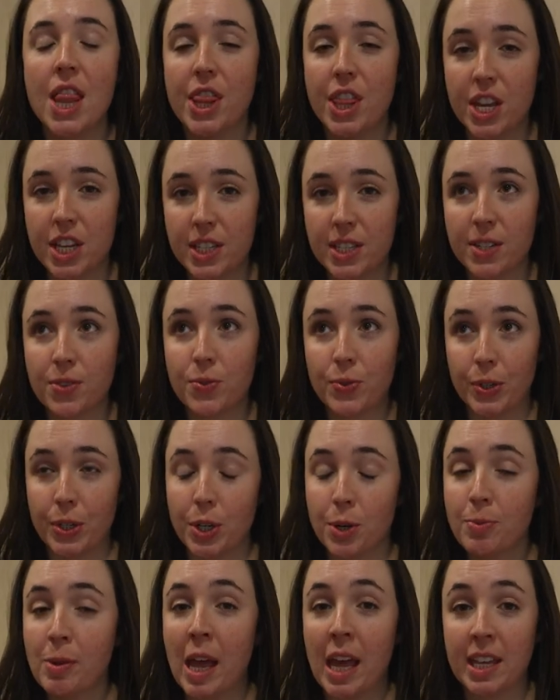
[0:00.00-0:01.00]
This
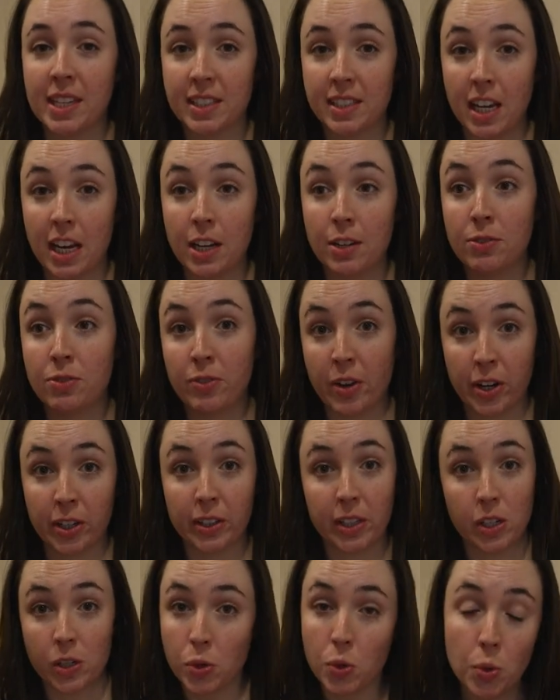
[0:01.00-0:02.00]
room has stayed
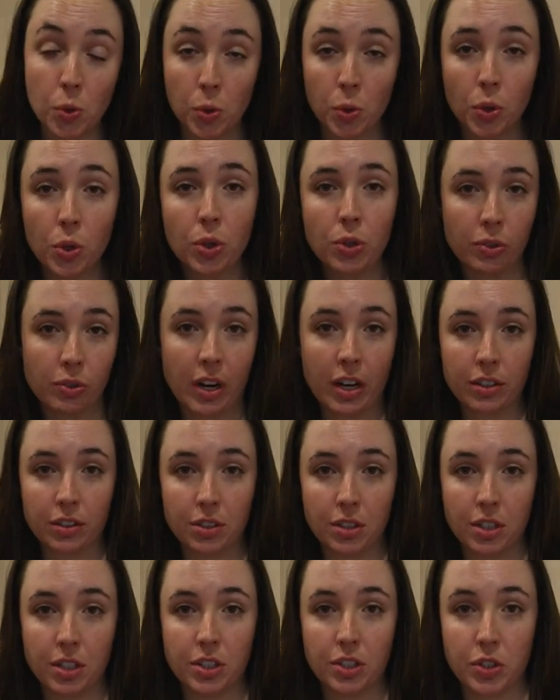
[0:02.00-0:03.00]
fairly cool
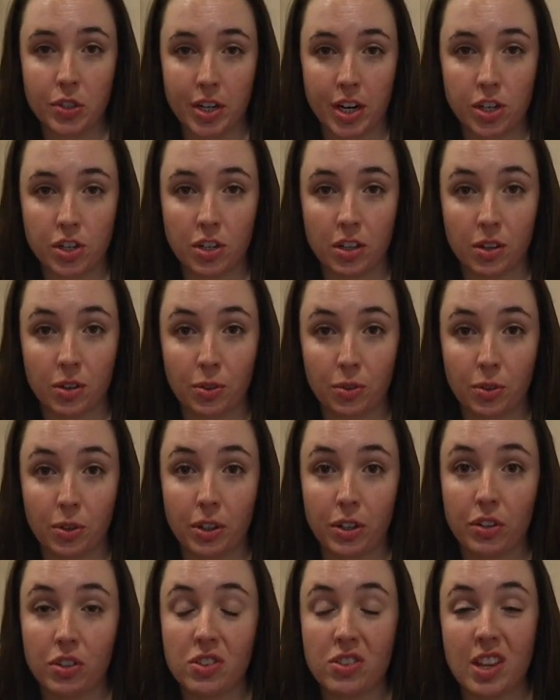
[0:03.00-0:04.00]
throughout the duration of the
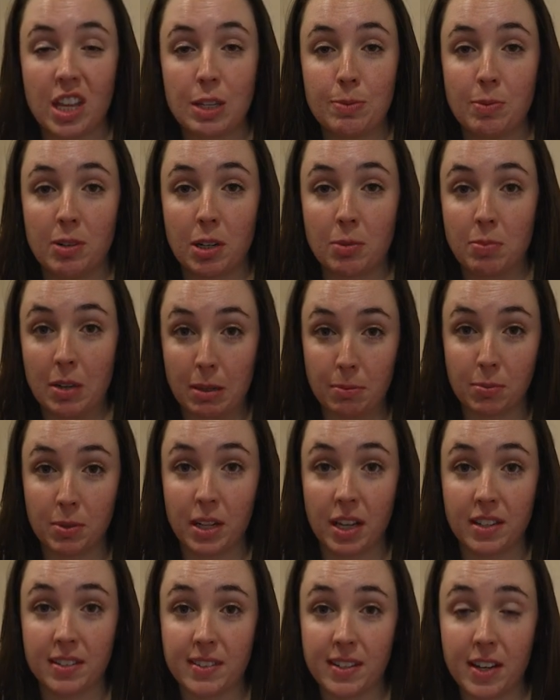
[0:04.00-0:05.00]
cruise, so that's been a big
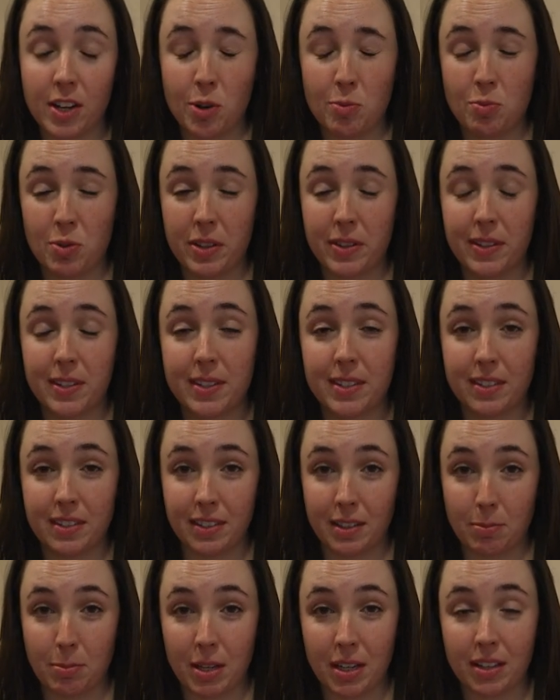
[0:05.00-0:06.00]
plus to help with
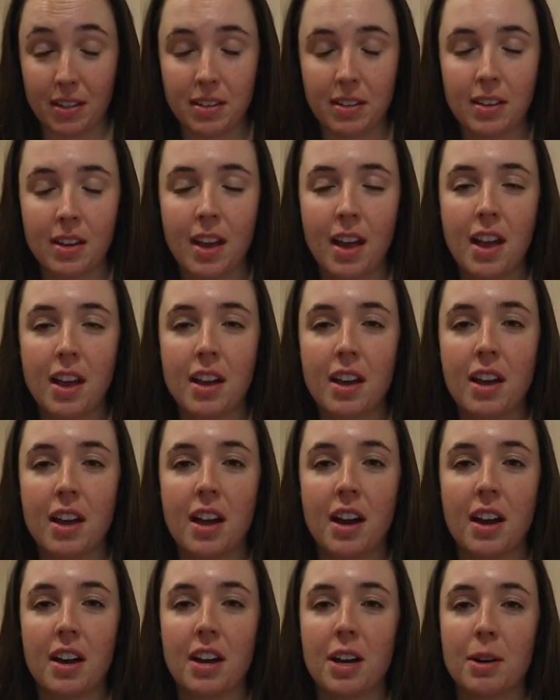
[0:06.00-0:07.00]
sleeping.
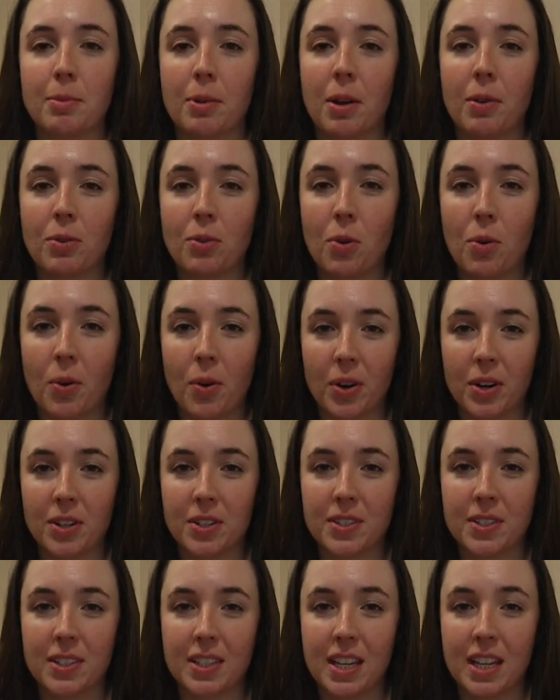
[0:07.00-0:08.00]
Um, of
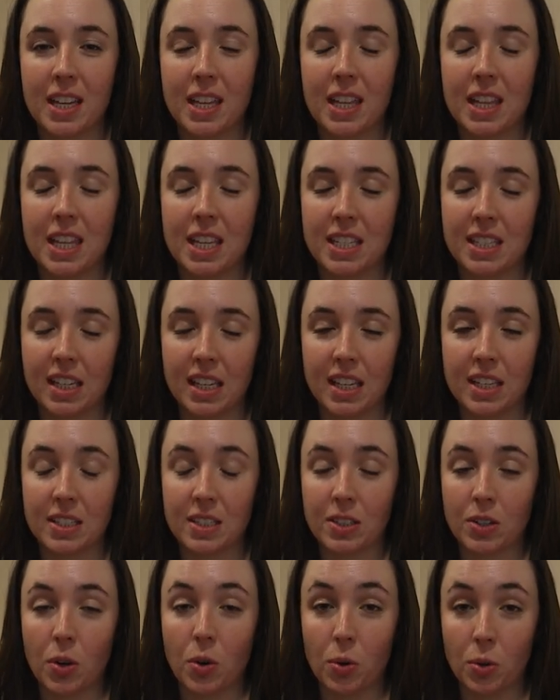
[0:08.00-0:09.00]
course, this is
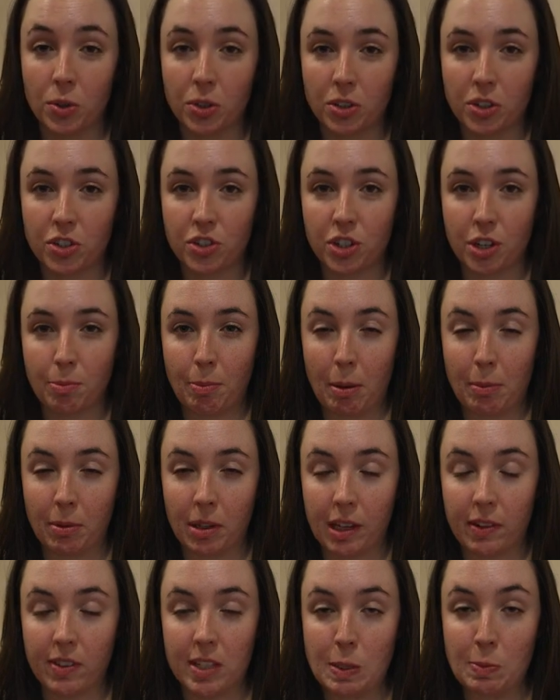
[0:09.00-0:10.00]
an older ship. I
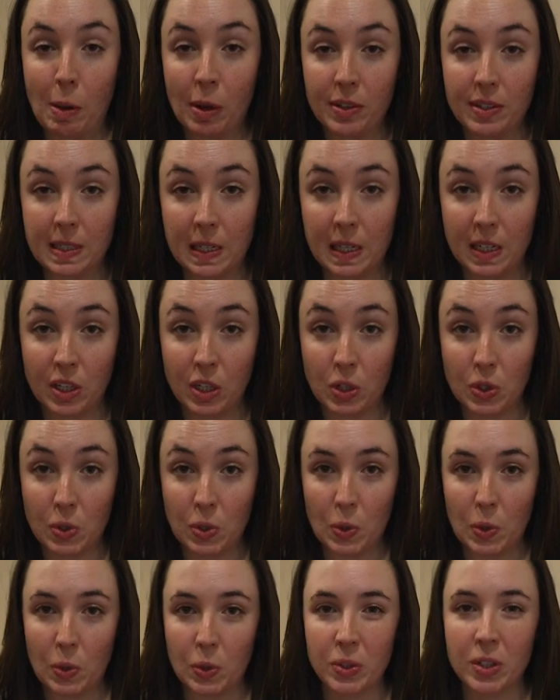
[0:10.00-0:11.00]
believe it's about 10 years
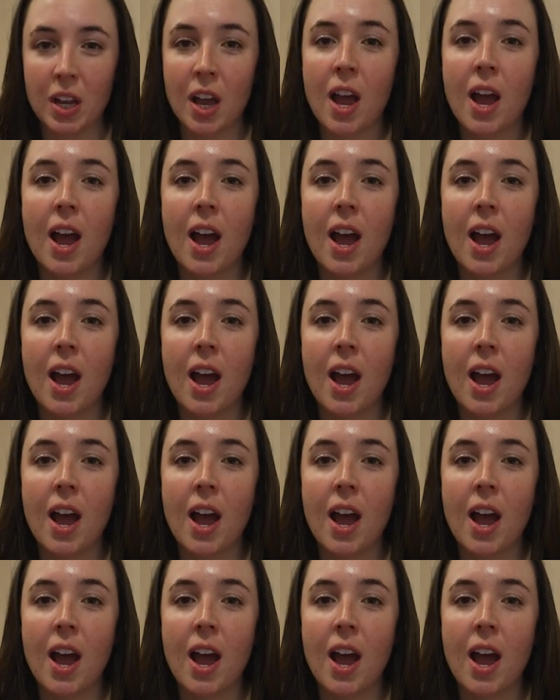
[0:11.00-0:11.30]
old,